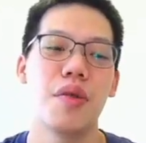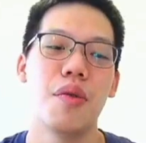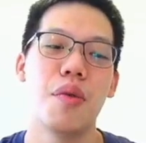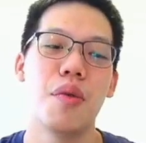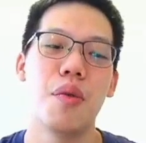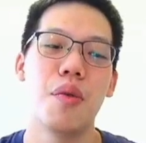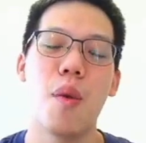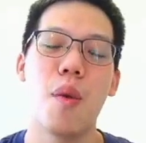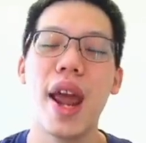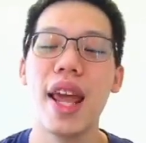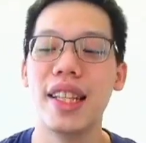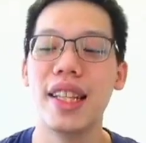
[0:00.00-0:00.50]

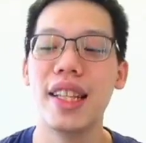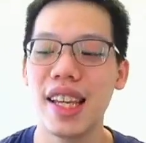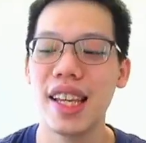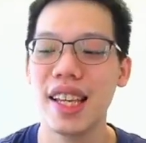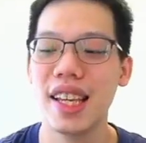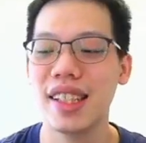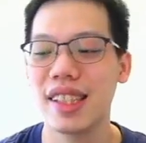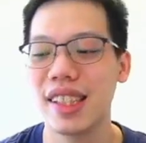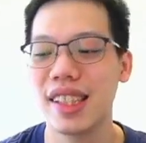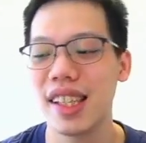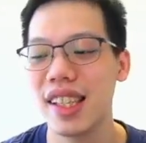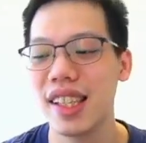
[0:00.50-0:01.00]

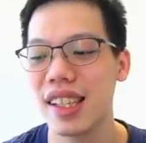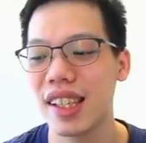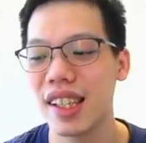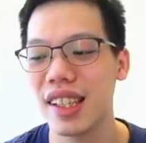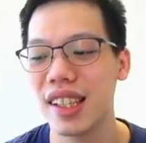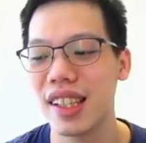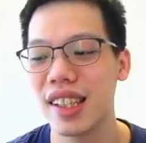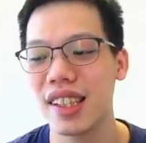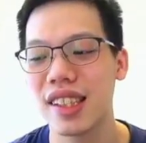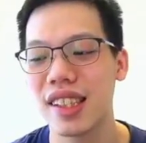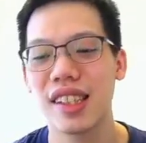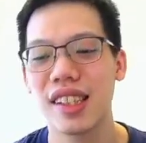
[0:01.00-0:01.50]
Waiting
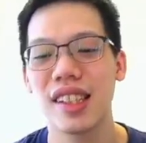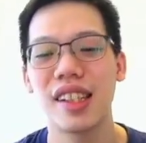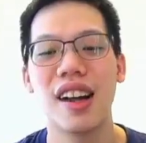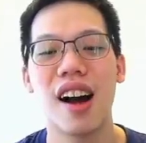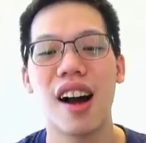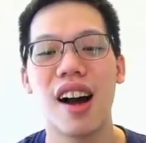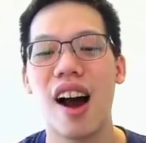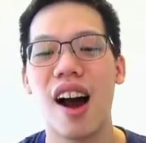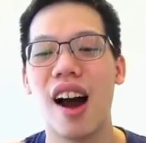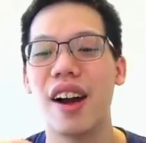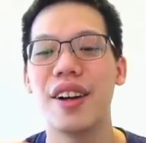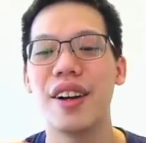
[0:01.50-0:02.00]
seasons
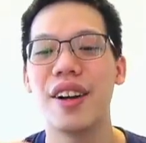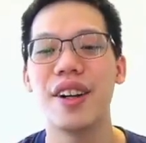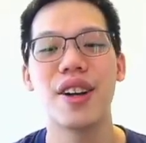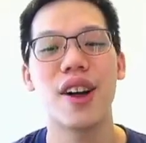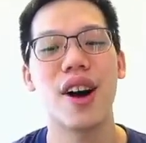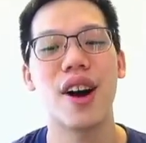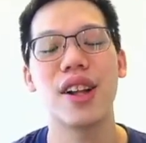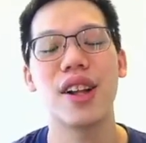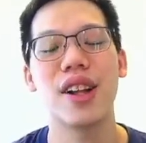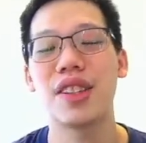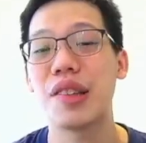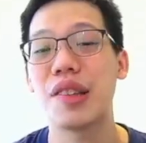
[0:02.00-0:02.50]
are
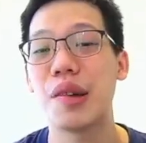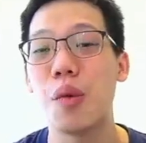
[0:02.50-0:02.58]
not